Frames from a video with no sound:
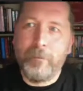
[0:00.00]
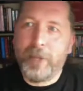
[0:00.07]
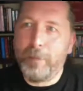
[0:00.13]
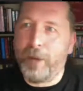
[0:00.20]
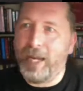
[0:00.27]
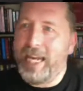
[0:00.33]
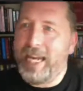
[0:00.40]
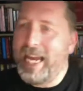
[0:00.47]

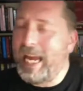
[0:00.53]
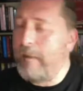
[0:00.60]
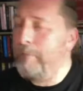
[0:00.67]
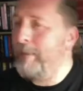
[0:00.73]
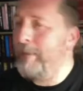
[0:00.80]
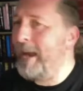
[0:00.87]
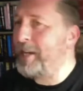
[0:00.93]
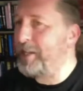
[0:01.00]
but he had
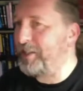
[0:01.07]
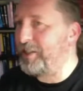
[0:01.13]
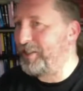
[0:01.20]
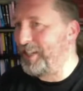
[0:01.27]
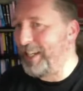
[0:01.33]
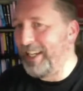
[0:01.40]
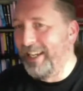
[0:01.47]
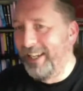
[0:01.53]

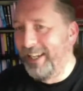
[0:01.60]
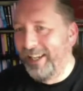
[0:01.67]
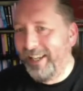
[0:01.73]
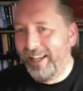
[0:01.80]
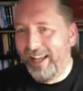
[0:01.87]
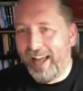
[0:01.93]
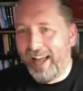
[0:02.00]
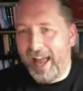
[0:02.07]
majesty,
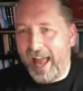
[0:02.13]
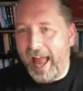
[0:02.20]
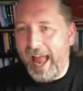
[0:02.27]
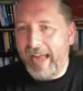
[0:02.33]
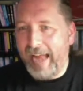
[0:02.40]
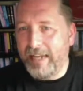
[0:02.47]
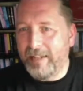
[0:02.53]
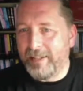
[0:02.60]

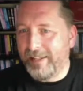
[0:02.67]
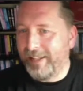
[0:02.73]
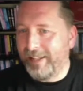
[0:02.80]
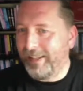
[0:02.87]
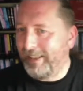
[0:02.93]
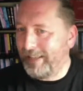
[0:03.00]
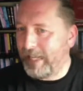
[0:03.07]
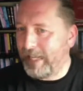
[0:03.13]
and
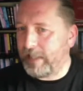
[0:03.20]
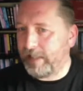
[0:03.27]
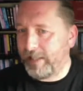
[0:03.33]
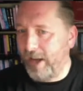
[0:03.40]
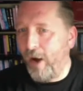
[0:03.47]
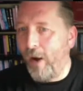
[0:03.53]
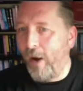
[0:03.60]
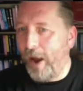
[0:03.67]
this
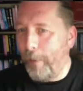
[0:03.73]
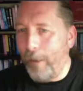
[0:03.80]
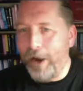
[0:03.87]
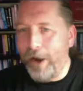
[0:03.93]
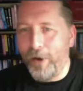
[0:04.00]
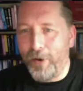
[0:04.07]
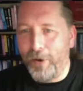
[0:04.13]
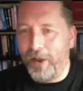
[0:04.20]
guy
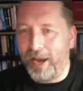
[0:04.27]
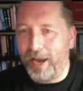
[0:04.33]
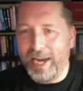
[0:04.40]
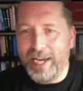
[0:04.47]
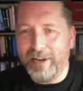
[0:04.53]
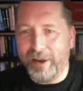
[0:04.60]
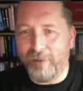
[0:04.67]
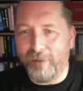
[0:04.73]
went on
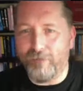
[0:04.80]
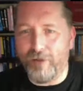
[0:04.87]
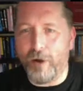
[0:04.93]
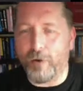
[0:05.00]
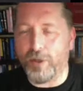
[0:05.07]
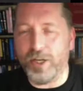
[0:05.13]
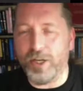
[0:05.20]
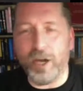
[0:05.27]
a roll
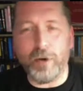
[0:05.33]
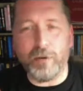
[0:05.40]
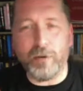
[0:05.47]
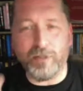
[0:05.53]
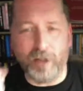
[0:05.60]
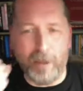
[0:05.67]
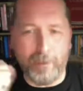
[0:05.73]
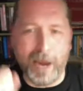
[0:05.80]
because it
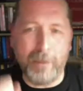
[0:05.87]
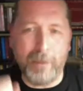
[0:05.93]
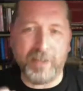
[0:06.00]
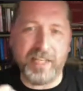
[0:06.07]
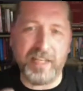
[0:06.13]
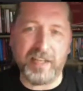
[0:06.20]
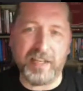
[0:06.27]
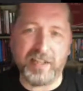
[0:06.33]
was like paper,
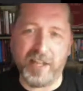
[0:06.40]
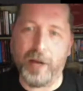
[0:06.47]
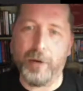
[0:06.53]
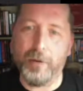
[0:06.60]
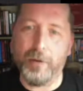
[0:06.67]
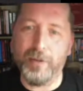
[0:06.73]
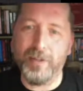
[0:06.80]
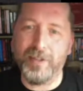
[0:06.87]
scissors,
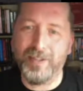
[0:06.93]
stones.